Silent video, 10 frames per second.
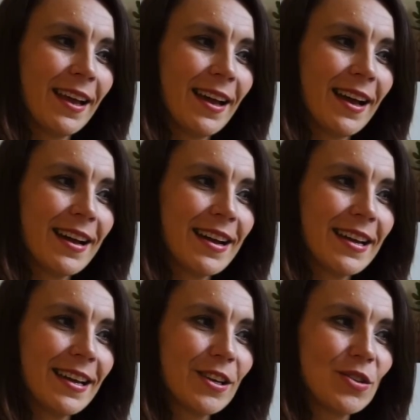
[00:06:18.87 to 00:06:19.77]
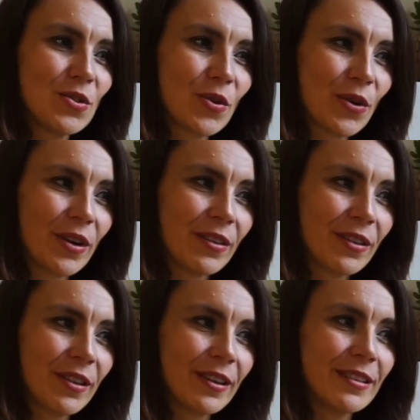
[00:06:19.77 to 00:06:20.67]
I enjoyed
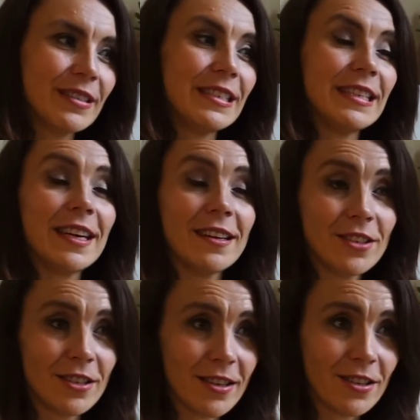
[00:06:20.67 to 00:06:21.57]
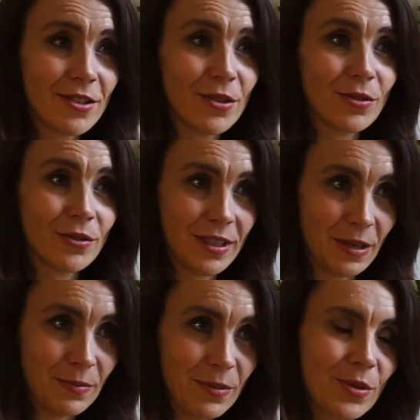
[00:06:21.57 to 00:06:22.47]
the international
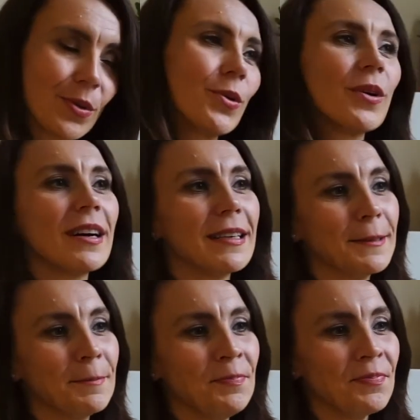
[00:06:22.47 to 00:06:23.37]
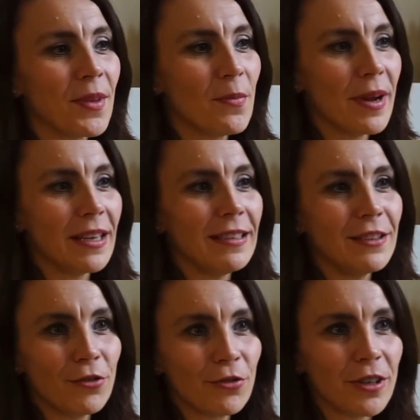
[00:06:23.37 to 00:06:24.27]
team. So many
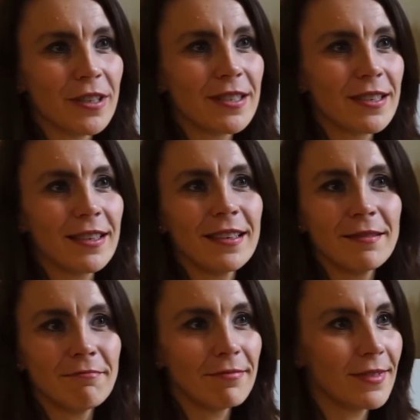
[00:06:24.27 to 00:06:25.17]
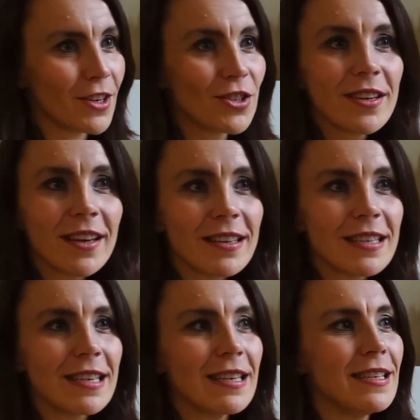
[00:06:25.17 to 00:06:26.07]
different
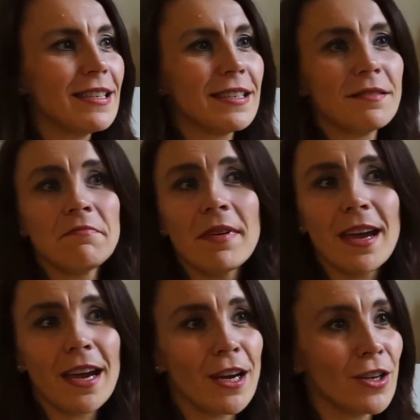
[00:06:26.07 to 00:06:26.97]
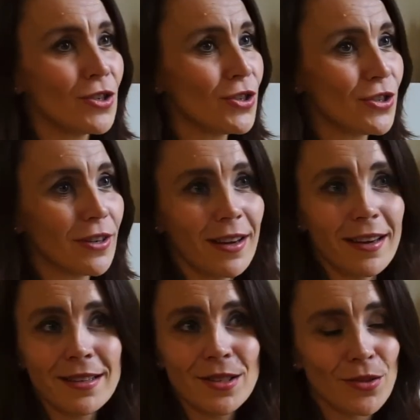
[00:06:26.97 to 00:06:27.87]
nationalities, age,
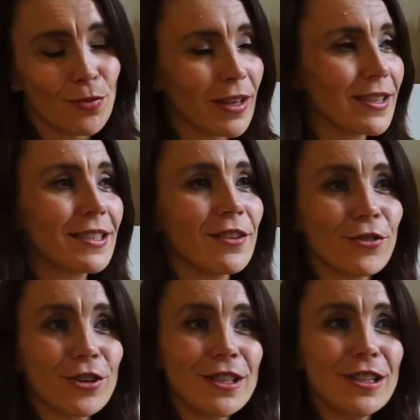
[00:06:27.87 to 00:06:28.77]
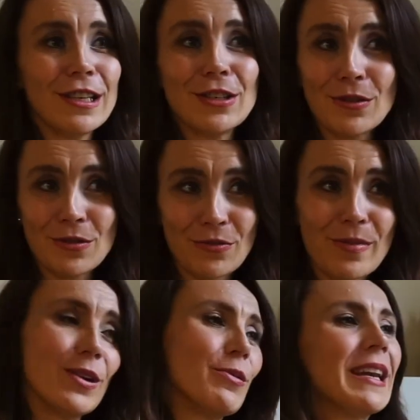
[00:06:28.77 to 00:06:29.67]
as well as diversity in terms of
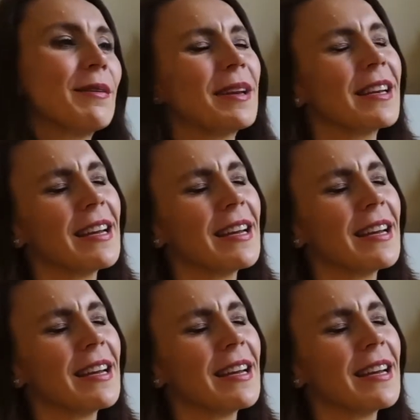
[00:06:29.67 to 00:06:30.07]
men, women.